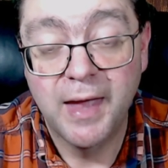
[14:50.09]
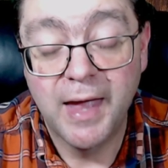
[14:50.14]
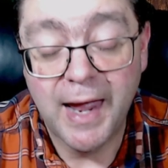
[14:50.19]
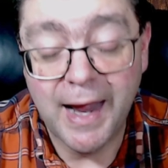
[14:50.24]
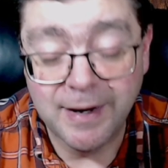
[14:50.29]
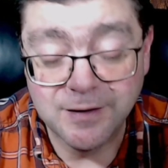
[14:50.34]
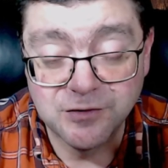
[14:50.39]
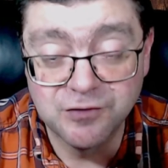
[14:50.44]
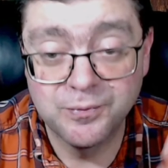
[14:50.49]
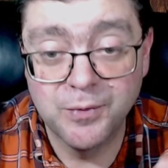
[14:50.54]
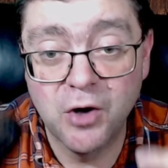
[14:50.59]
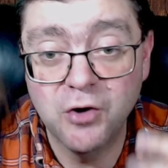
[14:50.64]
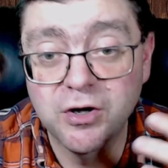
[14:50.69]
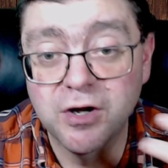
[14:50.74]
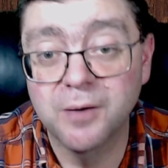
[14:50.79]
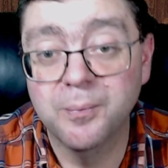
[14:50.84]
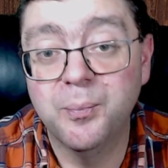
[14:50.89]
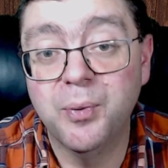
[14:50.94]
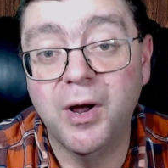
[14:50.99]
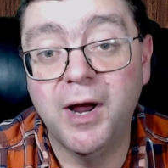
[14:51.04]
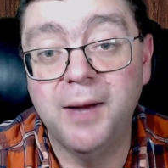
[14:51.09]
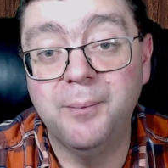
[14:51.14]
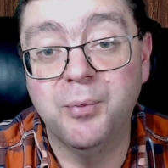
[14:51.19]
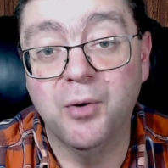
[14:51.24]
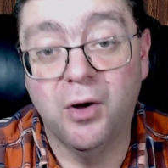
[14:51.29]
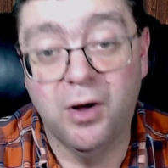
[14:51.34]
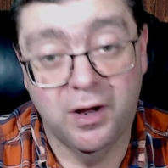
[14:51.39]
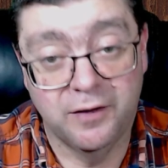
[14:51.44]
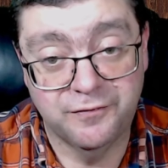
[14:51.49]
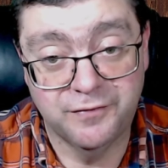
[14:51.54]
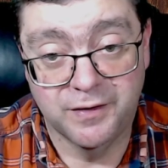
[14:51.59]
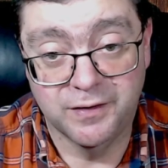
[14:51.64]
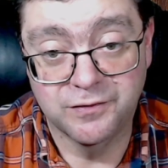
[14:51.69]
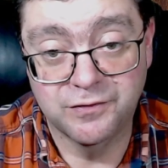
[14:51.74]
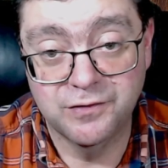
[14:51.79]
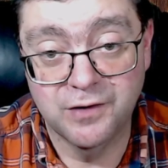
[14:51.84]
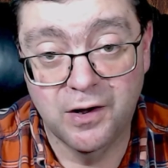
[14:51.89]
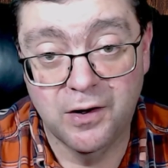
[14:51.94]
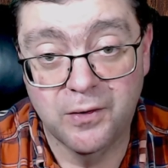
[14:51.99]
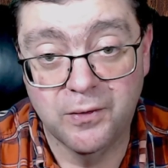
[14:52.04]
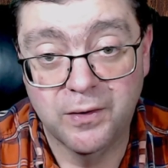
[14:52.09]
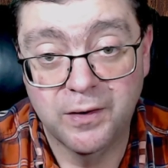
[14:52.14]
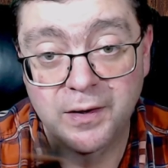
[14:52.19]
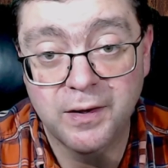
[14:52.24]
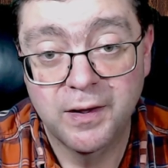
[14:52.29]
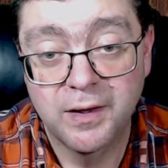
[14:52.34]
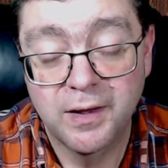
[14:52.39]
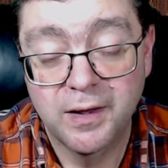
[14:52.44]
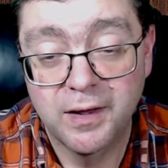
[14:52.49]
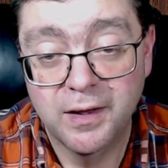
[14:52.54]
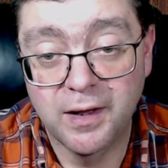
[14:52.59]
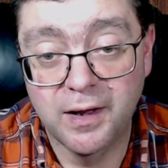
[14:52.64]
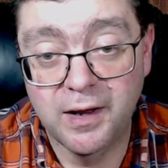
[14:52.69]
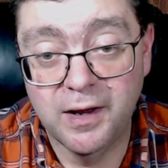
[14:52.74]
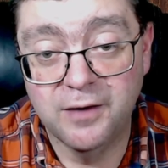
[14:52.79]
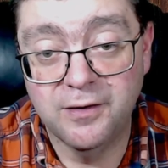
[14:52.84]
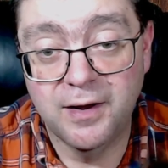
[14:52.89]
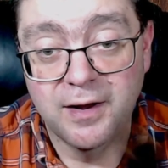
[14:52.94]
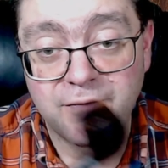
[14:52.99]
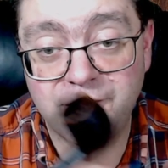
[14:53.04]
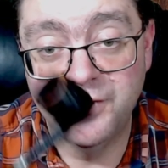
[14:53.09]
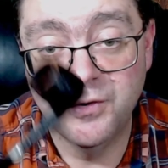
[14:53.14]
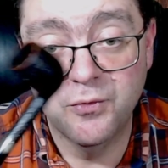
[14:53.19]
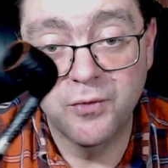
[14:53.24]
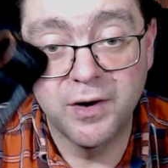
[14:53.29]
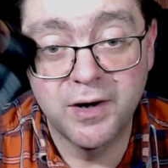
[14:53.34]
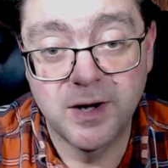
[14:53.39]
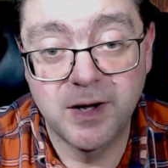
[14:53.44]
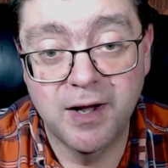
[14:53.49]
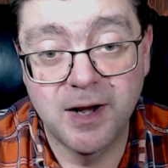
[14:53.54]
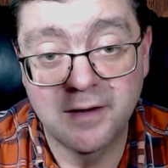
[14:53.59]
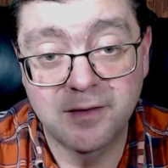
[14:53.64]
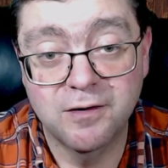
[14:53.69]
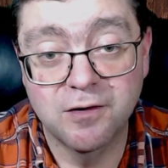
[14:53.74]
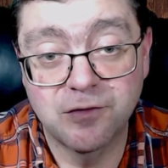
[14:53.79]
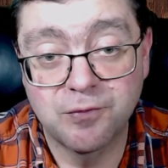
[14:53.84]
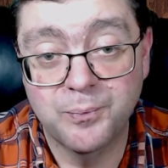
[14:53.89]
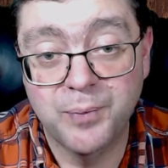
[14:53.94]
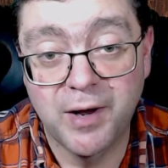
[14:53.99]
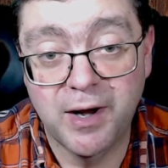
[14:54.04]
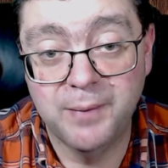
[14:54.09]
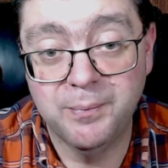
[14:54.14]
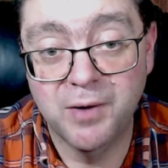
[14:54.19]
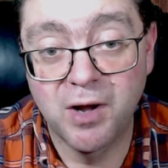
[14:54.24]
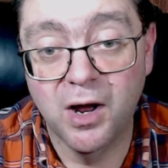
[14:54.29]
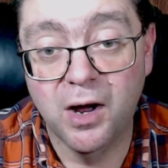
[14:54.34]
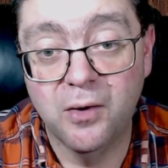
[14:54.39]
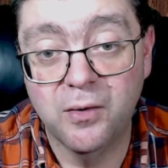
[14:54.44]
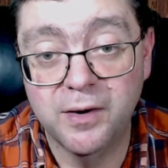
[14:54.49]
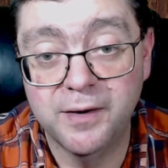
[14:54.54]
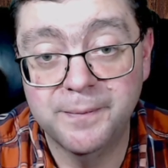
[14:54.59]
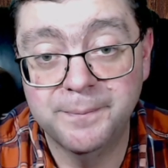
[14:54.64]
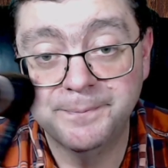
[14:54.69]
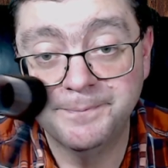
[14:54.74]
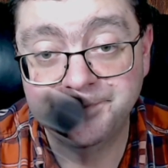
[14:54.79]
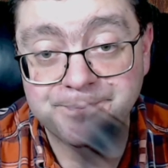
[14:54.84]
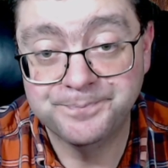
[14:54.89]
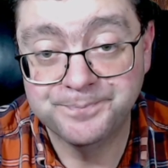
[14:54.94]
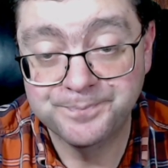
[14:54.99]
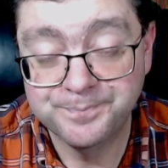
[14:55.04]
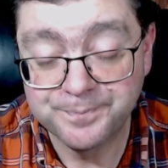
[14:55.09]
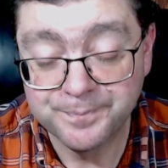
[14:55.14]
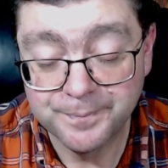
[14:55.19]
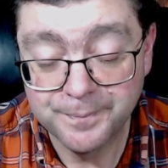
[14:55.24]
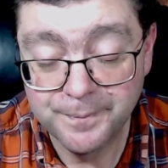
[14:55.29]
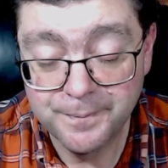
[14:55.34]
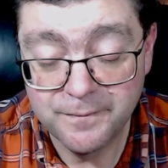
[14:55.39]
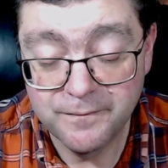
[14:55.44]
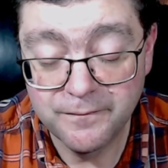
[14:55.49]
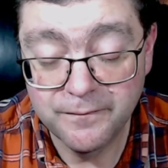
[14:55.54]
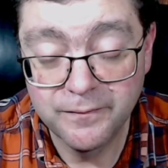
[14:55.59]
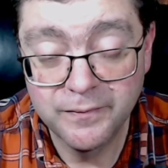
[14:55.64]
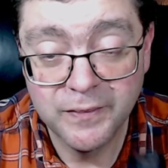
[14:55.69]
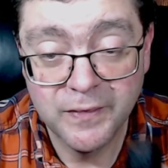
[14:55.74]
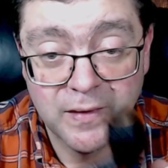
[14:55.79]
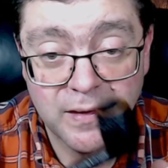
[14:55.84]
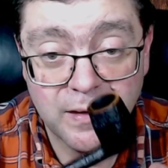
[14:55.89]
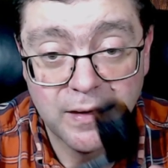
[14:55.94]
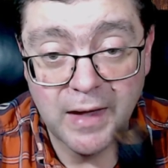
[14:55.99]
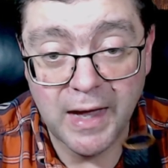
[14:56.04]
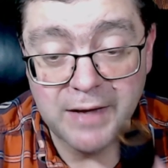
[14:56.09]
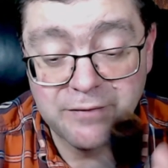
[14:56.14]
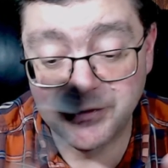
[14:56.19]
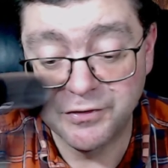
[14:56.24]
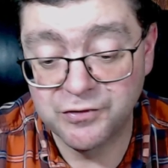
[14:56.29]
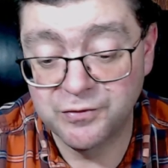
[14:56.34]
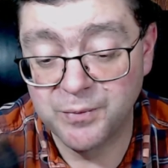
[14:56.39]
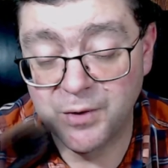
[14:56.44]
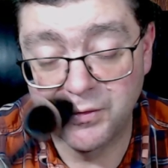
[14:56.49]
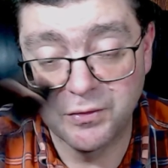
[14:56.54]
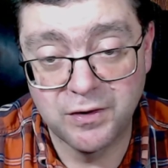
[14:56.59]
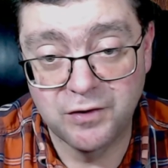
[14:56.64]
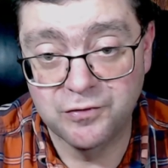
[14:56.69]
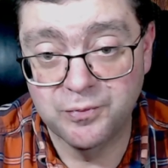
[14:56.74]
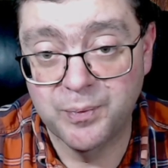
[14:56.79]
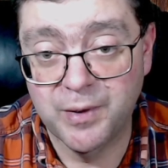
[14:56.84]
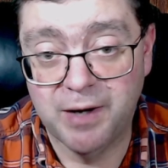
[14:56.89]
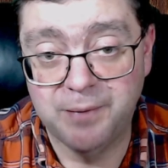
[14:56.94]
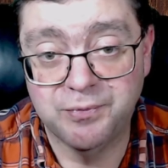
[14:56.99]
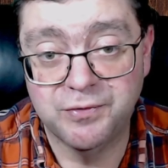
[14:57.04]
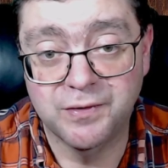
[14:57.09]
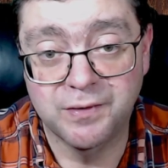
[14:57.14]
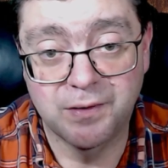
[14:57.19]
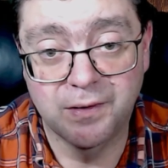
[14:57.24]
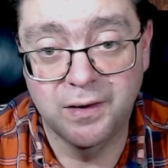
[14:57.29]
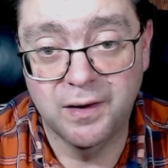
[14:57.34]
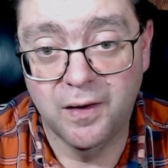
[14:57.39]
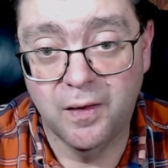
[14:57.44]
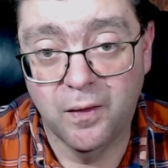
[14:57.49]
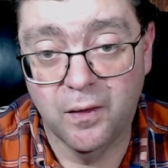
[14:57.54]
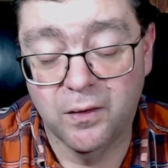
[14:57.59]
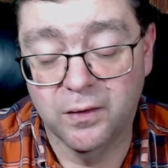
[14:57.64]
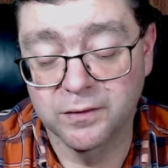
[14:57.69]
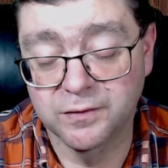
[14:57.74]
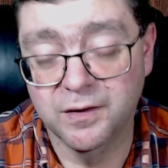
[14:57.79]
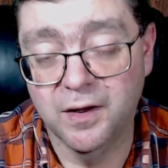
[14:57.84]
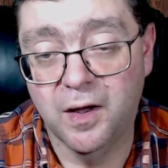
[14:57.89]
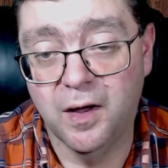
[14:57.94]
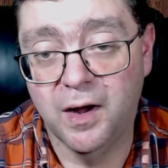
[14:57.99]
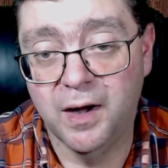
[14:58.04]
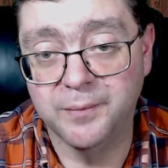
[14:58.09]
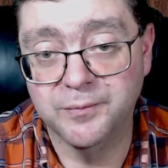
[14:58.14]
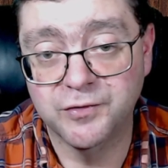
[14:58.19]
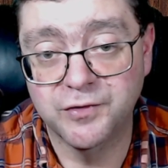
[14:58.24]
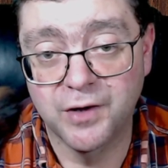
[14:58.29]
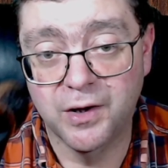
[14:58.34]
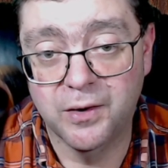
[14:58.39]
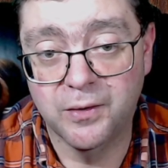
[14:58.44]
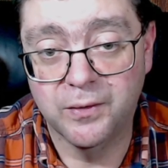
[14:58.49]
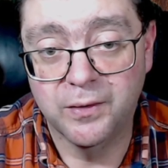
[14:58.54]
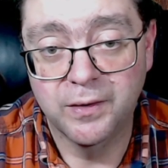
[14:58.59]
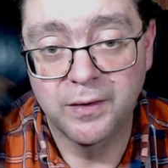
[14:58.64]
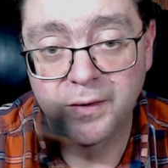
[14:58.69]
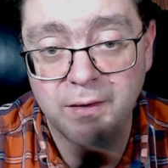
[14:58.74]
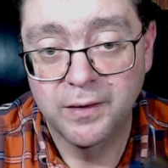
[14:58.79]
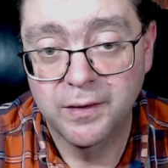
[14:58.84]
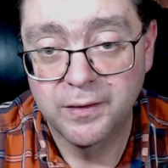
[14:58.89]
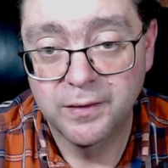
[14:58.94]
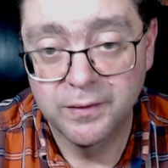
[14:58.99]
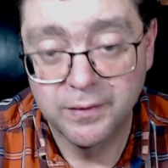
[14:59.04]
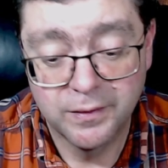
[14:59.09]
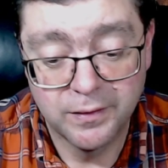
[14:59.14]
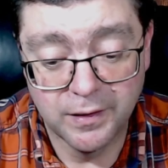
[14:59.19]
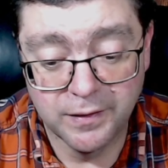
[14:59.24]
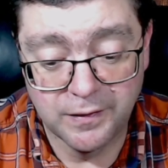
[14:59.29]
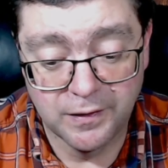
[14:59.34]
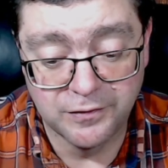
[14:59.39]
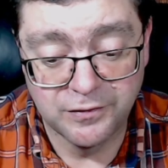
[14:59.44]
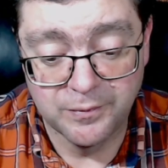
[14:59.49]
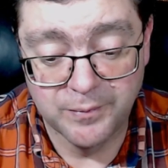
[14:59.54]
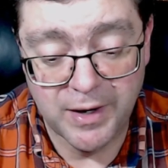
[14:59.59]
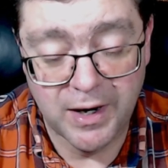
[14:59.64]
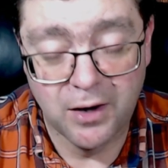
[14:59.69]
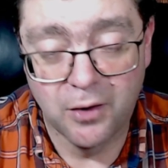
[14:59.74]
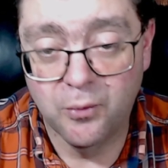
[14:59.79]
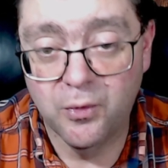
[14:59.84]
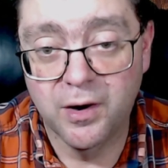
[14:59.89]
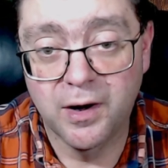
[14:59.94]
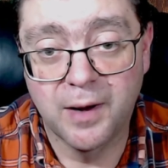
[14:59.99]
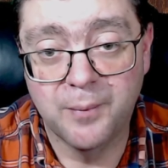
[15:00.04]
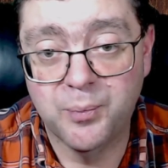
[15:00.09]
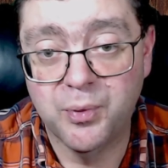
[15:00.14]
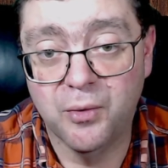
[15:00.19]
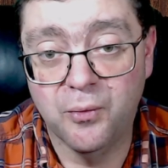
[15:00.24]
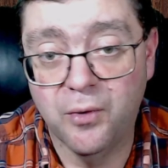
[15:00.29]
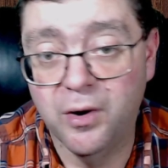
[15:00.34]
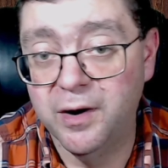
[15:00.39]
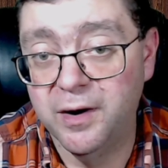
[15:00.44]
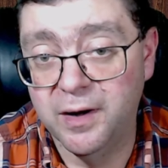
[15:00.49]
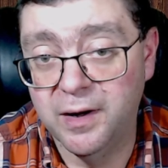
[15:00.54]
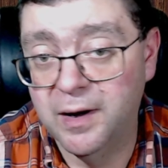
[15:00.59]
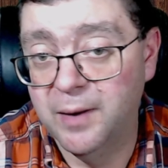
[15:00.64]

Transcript: And smoke your pipe often. So if you want to get this pipe going, I haven't smoked these pipes in a long time. So it doesn't matter what I put what in.